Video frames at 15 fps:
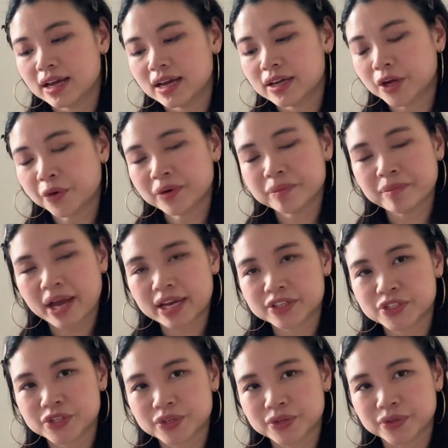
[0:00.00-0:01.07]
going back
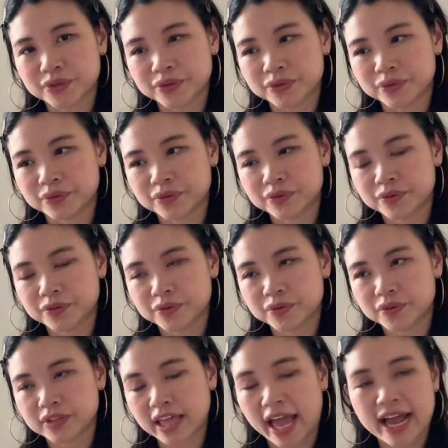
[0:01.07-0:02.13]
to
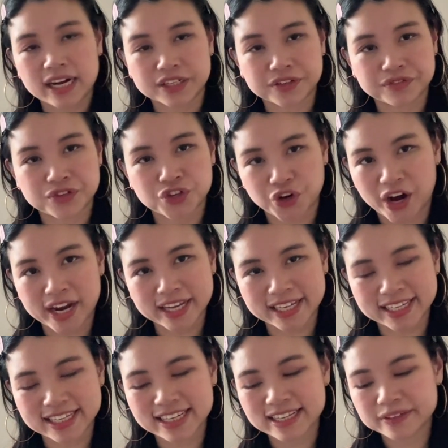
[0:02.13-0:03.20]
the act of
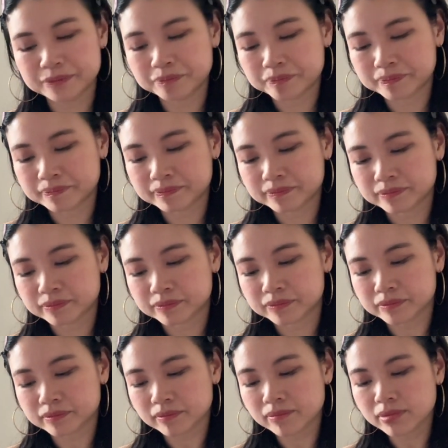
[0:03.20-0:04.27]
trying,
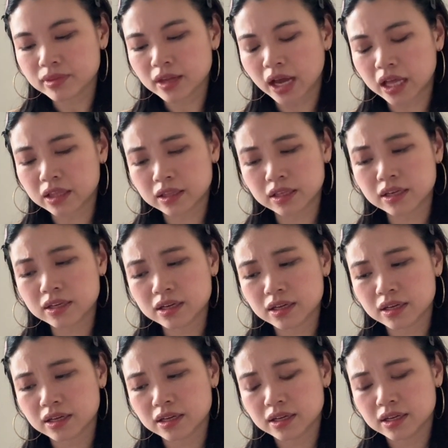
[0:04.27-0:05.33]
I
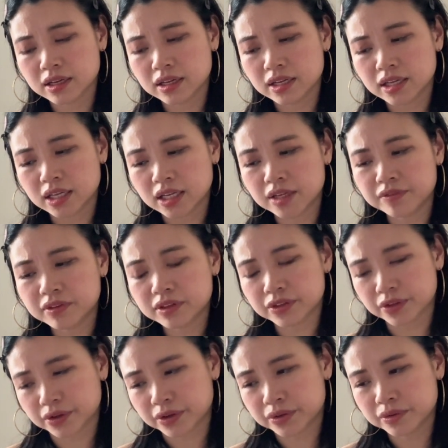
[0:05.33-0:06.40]
think even
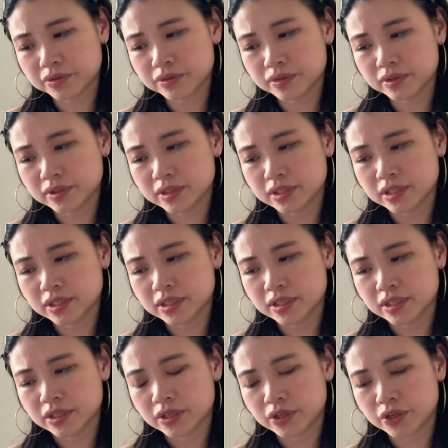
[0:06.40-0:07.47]
though
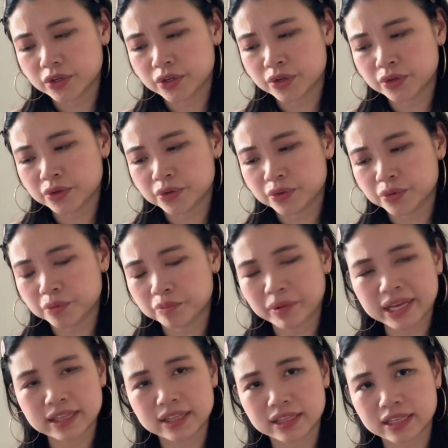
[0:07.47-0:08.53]
you
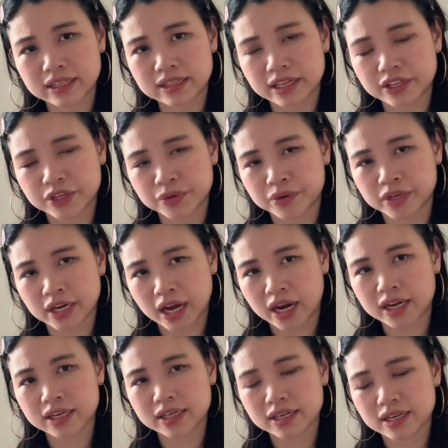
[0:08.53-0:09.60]
might think that you're not